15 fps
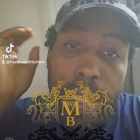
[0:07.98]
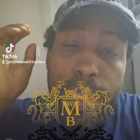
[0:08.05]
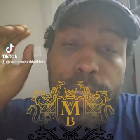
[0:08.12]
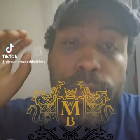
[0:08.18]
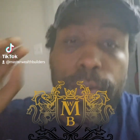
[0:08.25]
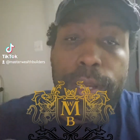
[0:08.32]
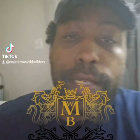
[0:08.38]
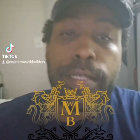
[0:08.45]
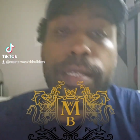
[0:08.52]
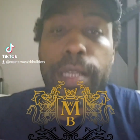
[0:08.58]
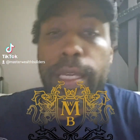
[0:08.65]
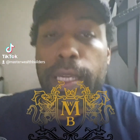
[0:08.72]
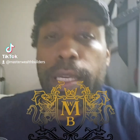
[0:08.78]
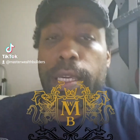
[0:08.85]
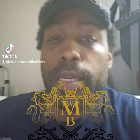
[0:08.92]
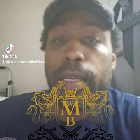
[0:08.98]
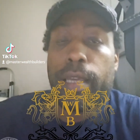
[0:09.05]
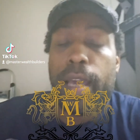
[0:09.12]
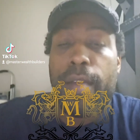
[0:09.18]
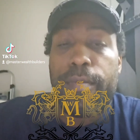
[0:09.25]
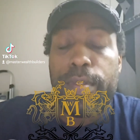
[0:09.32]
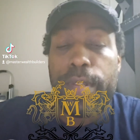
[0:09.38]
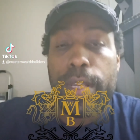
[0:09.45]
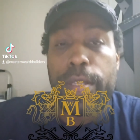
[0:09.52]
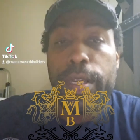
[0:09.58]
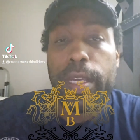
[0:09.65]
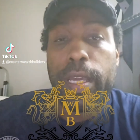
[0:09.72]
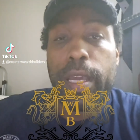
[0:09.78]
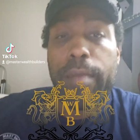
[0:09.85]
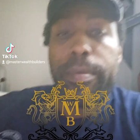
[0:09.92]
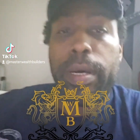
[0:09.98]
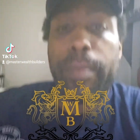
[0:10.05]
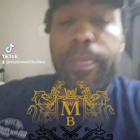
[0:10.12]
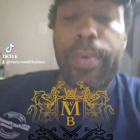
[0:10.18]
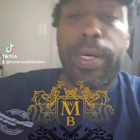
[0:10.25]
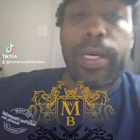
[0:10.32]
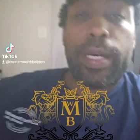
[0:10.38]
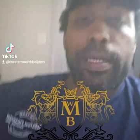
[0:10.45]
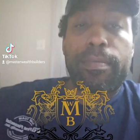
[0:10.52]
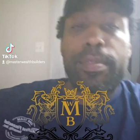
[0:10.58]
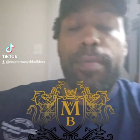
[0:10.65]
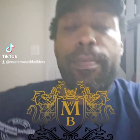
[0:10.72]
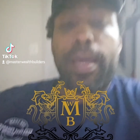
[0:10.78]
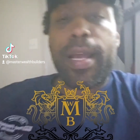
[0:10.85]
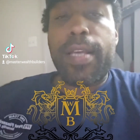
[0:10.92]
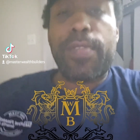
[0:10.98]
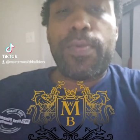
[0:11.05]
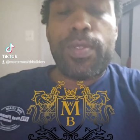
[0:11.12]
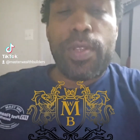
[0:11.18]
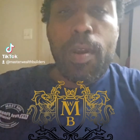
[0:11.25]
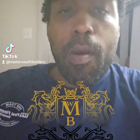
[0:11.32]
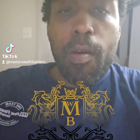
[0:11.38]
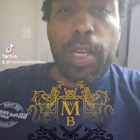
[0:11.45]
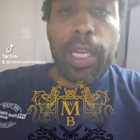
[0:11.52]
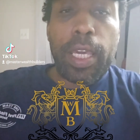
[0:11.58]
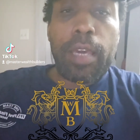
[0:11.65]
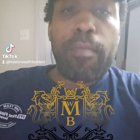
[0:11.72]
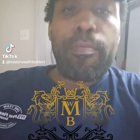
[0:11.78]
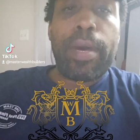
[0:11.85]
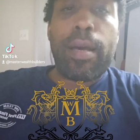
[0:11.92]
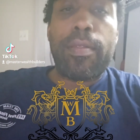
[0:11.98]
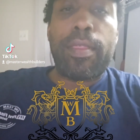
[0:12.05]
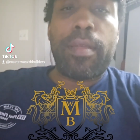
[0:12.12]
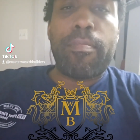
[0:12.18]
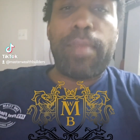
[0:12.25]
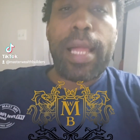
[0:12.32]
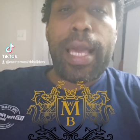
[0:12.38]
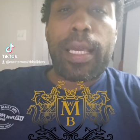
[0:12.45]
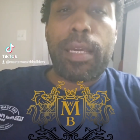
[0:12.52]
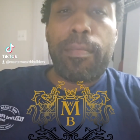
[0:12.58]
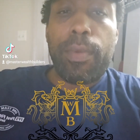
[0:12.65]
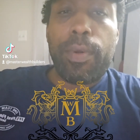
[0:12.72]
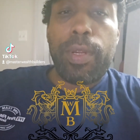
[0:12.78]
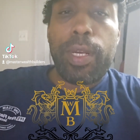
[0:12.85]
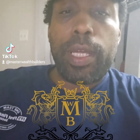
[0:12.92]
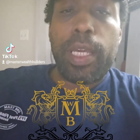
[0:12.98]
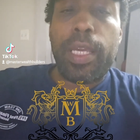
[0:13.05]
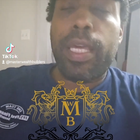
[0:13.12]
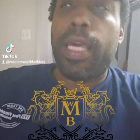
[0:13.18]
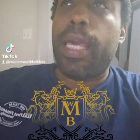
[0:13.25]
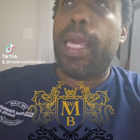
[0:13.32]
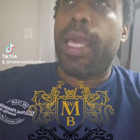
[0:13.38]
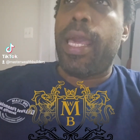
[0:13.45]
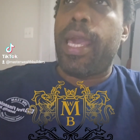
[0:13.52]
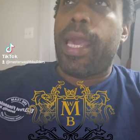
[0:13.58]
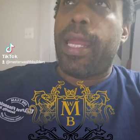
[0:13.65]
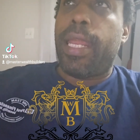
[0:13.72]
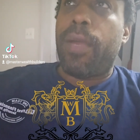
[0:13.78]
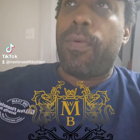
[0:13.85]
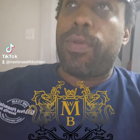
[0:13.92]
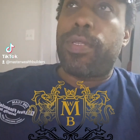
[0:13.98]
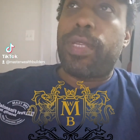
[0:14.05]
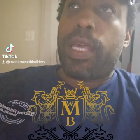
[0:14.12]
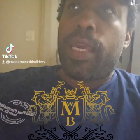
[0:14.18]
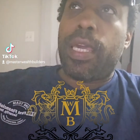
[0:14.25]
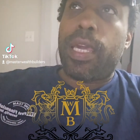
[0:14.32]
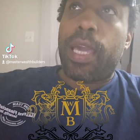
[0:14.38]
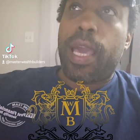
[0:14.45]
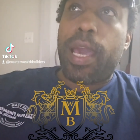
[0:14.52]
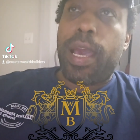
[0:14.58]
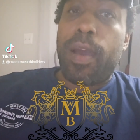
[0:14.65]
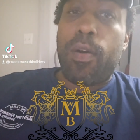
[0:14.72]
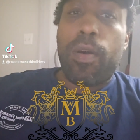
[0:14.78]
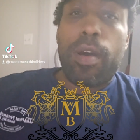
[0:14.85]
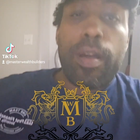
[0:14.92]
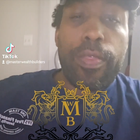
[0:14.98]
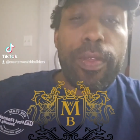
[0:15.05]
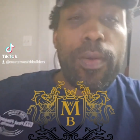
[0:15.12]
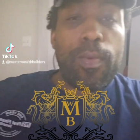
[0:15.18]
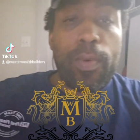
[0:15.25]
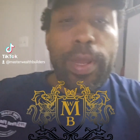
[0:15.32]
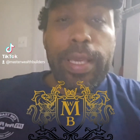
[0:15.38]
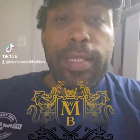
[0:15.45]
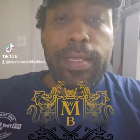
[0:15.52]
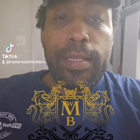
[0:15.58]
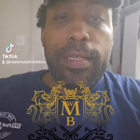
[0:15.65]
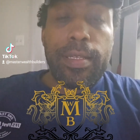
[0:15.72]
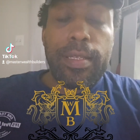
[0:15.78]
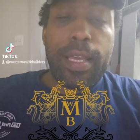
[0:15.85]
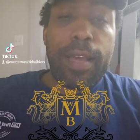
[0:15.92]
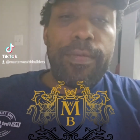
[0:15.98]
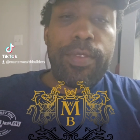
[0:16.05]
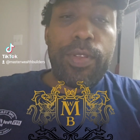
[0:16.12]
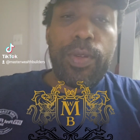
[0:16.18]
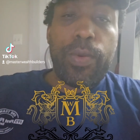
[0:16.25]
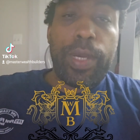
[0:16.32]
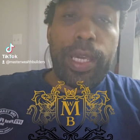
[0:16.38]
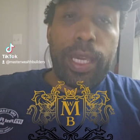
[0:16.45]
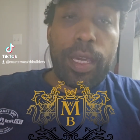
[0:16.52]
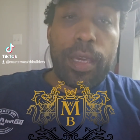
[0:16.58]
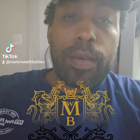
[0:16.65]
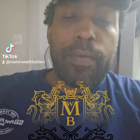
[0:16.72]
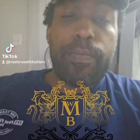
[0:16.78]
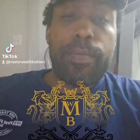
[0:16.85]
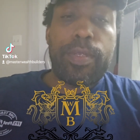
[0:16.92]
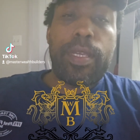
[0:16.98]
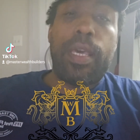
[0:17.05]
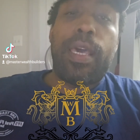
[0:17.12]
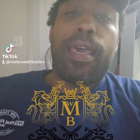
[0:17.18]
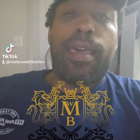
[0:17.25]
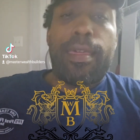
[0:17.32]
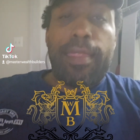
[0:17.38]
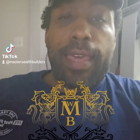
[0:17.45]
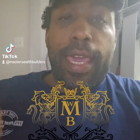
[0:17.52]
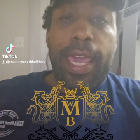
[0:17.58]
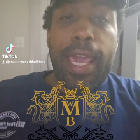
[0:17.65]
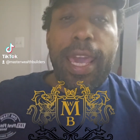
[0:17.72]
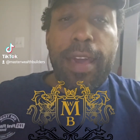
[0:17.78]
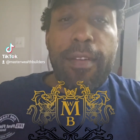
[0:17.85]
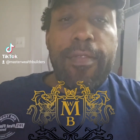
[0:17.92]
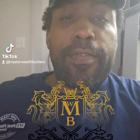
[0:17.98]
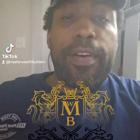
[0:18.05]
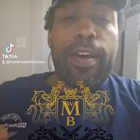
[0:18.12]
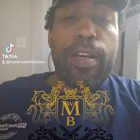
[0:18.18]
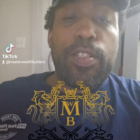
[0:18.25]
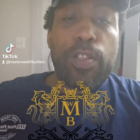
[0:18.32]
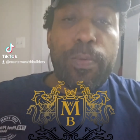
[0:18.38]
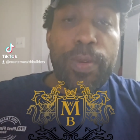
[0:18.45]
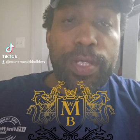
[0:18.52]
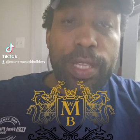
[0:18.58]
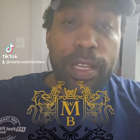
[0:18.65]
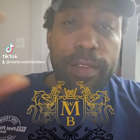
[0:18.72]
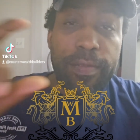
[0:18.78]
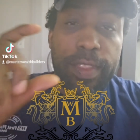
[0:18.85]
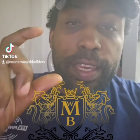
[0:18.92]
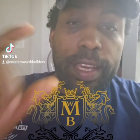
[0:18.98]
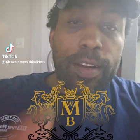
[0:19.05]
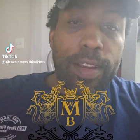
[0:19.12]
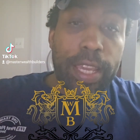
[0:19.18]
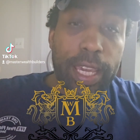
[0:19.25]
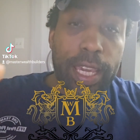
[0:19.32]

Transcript: an interesting conversation come up. Um, some guys were talking about the black community, and they were saying how other races have two incomes. They have 100% of their